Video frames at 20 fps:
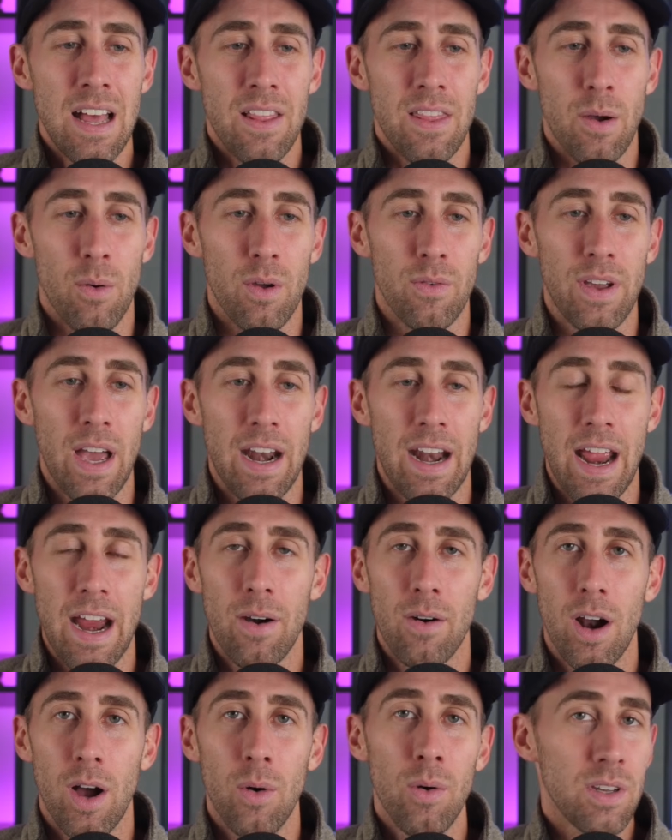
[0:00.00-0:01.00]
Then we've got
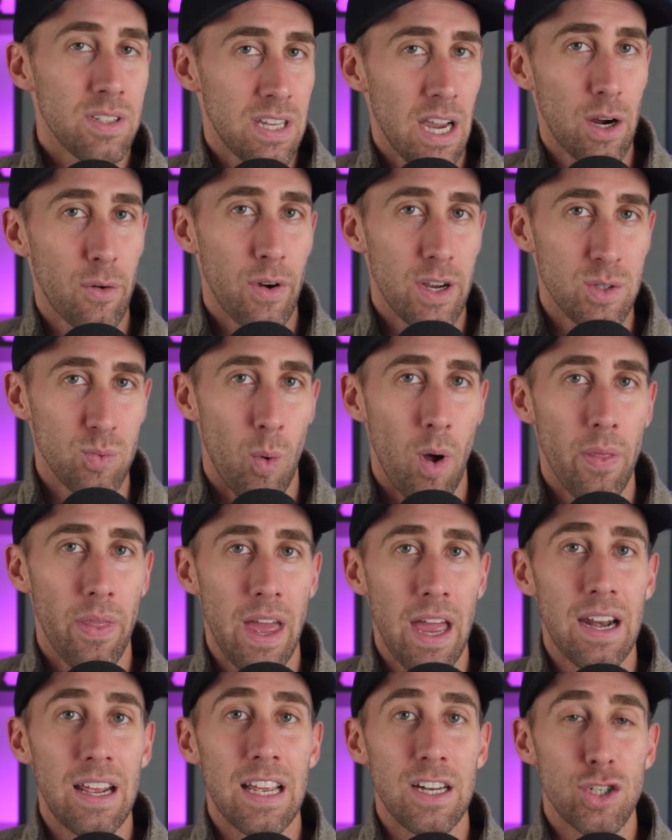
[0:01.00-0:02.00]
Harrow, sacrifice one
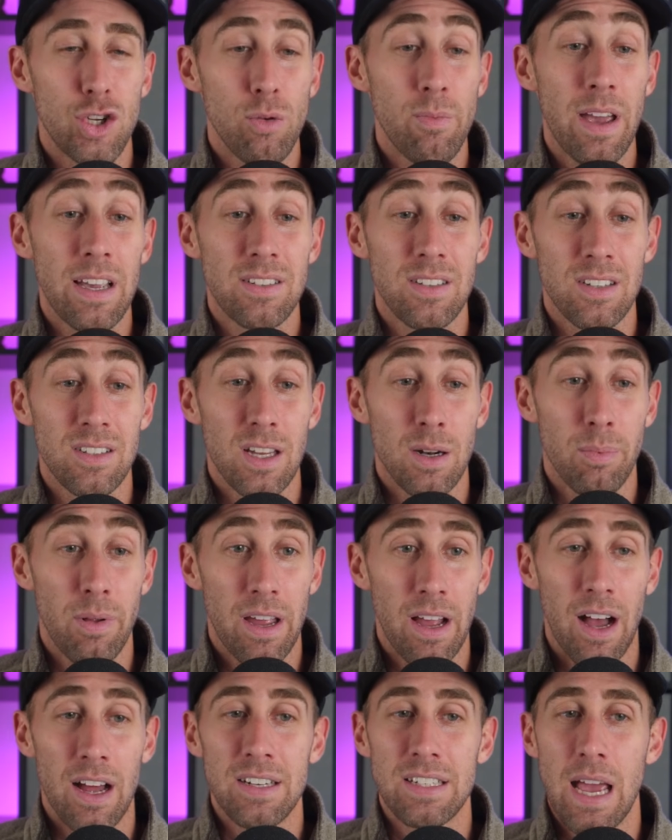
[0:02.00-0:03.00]
land, get two basics into
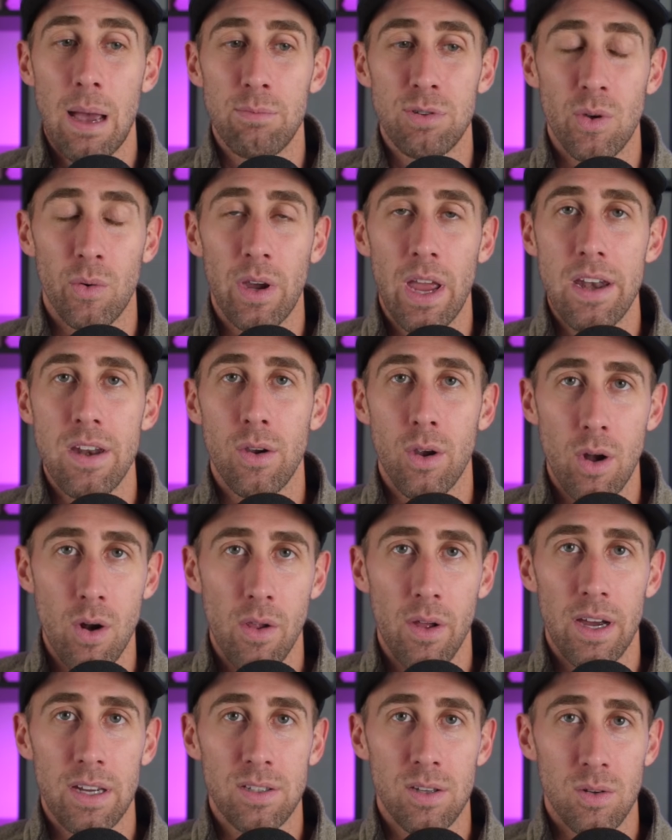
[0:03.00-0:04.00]
play untapped. So again, you can
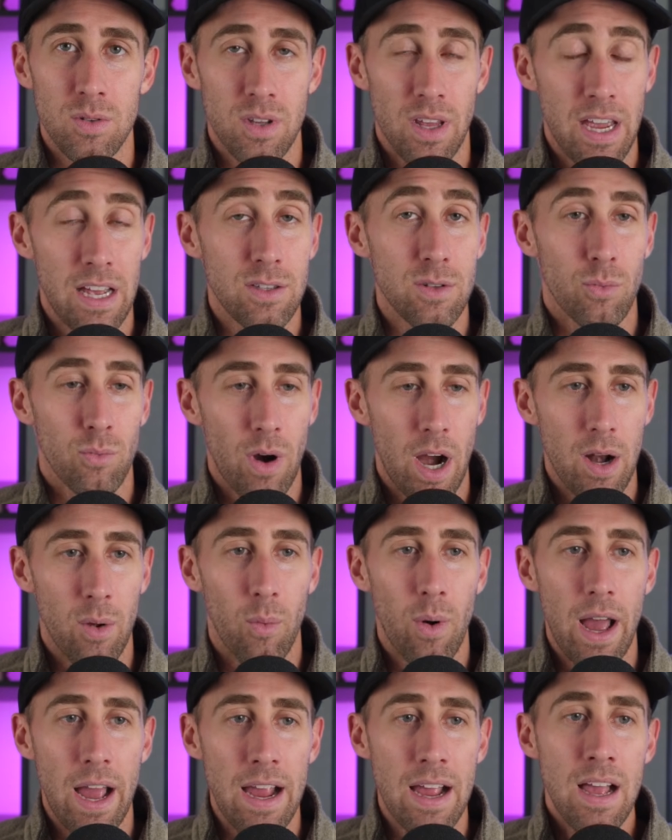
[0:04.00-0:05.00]
utilize those lands right
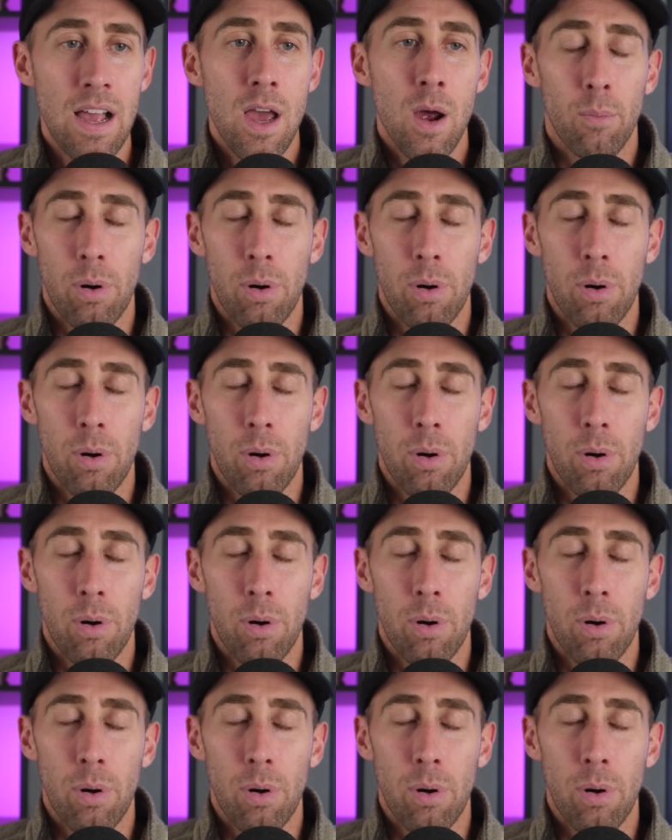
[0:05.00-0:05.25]
away.